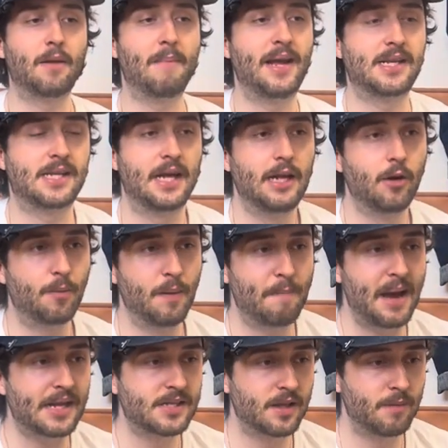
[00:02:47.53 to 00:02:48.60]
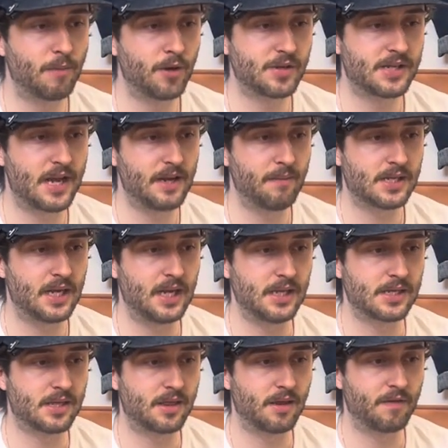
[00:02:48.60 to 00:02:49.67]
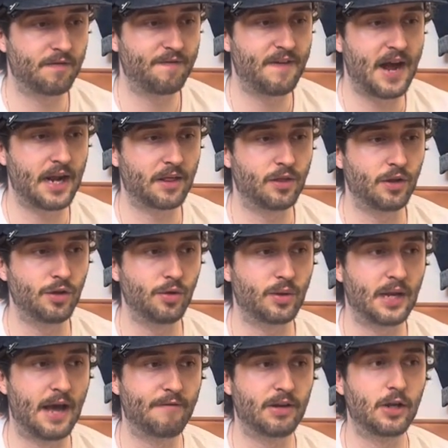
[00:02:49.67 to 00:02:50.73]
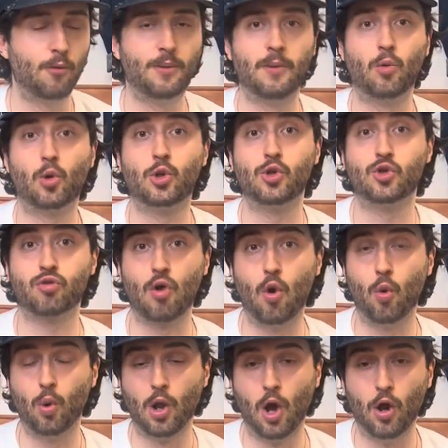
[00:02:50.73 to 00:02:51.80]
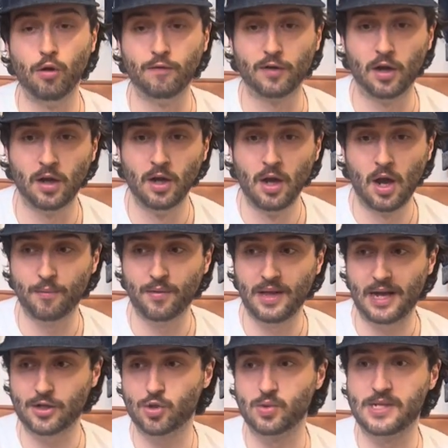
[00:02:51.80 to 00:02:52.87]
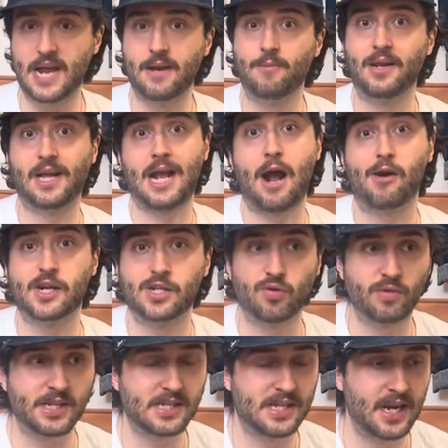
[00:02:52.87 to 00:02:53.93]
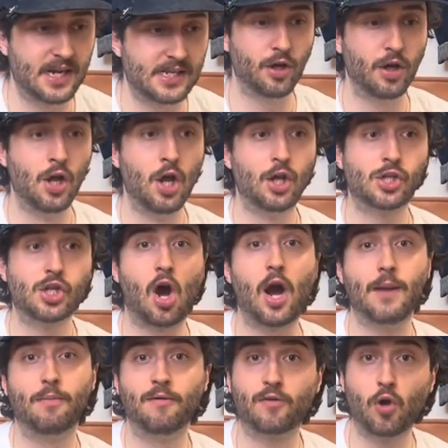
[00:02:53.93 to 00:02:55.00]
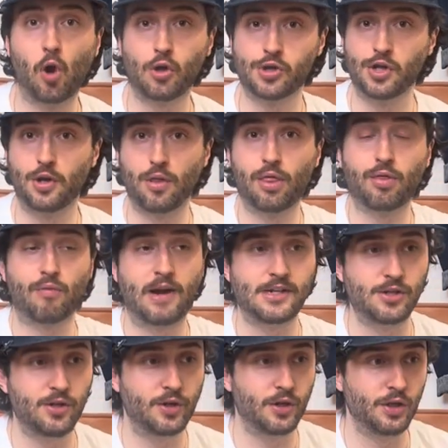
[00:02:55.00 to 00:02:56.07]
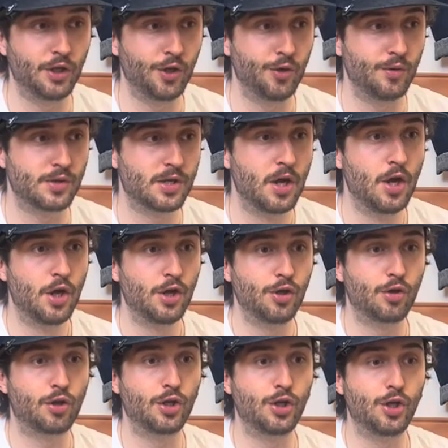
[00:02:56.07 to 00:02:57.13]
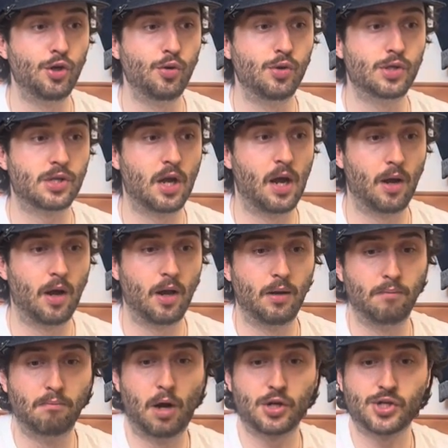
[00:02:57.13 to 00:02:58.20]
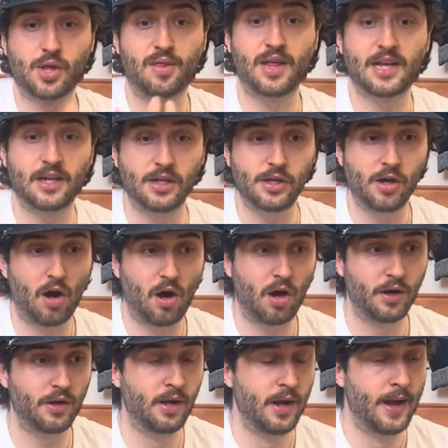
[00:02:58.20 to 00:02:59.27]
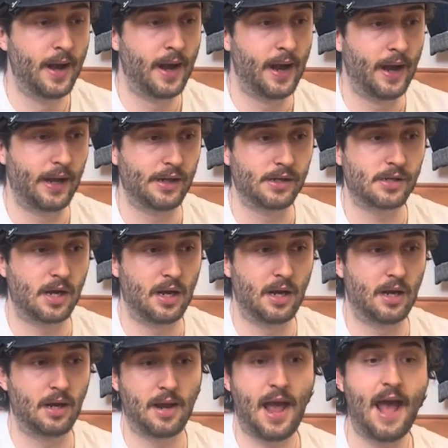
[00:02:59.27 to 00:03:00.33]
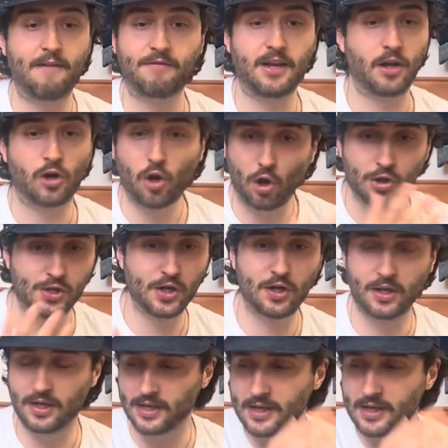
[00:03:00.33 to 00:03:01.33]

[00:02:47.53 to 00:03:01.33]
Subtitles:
makes it a little bit better than most denims is the fact that you can have a little bit more control over the actual denim and the characteristics, the type of cotton and thread you can use. You can use a much thicker yarn and heavier cotton and